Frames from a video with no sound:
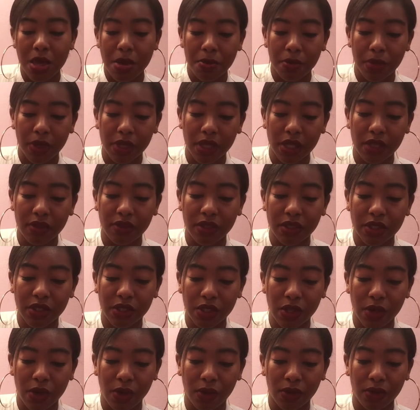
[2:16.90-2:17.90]
But even
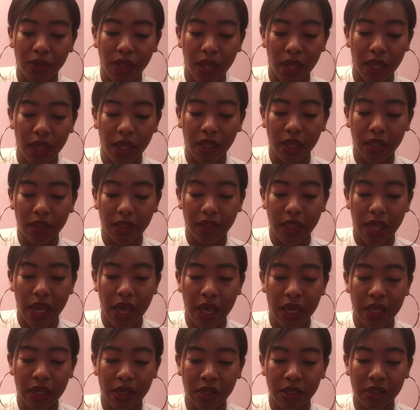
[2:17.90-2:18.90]
so, like
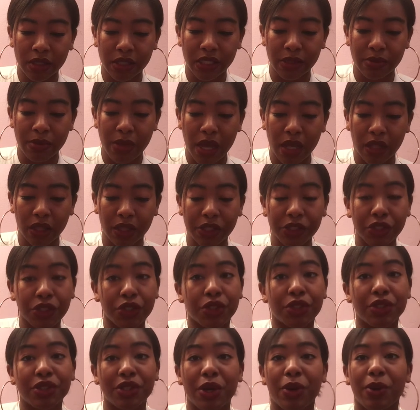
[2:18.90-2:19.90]
that smell is
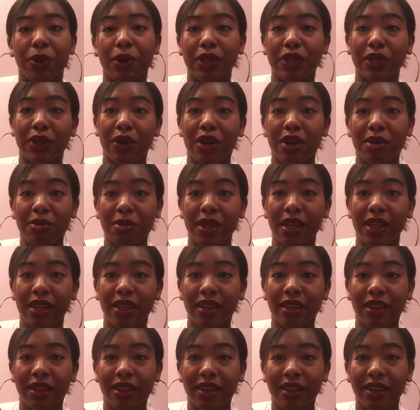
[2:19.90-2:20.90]
so
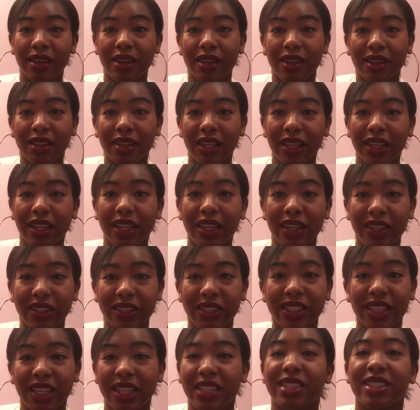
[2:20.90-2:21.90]
alarming. Like,
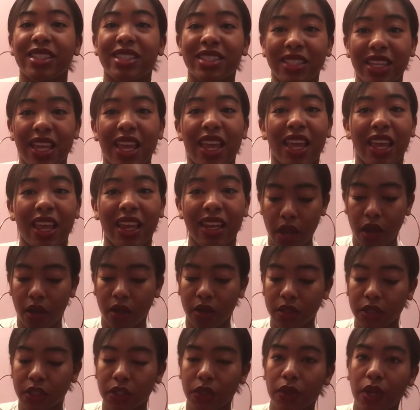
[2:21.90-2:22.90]
it's insane. It
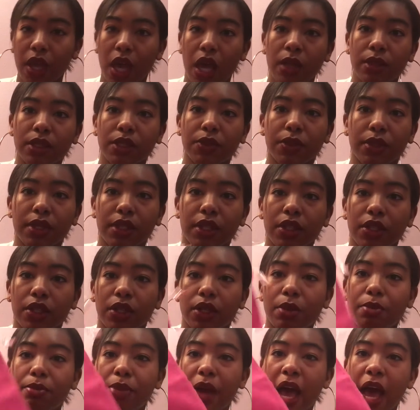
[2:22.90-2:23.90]
also comes with a
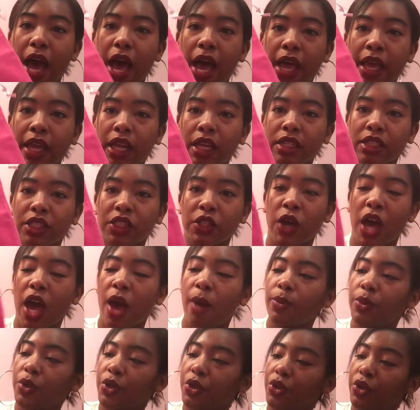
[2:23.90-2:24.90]
little bag, so
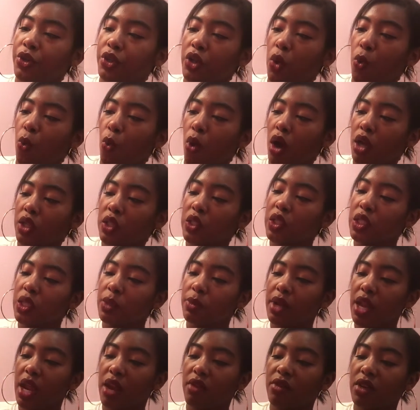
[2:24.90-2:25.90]
after you're done washing
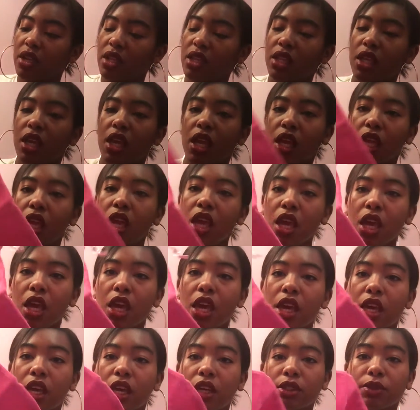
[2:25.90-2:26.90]
them and everything,
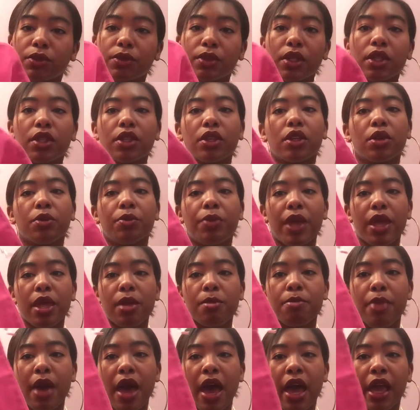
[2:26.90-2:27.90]
it comes with a little
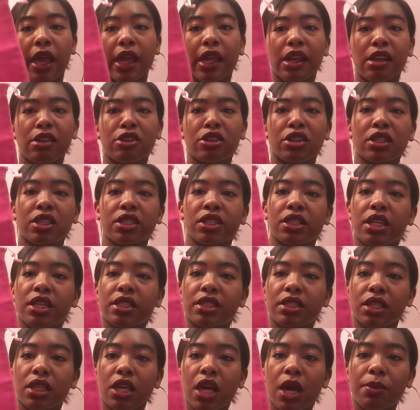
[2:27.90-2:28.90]
pink bag, and it just
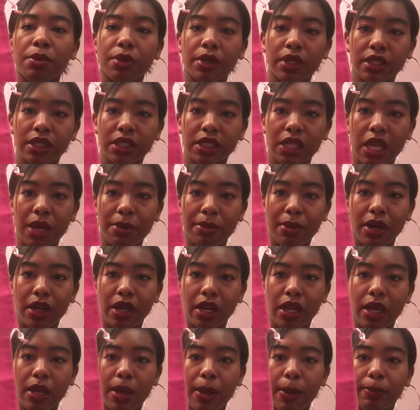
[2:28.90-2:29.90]
says the company's name on
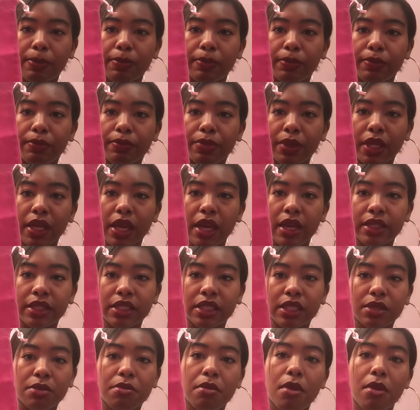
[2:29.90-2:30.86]
it, BS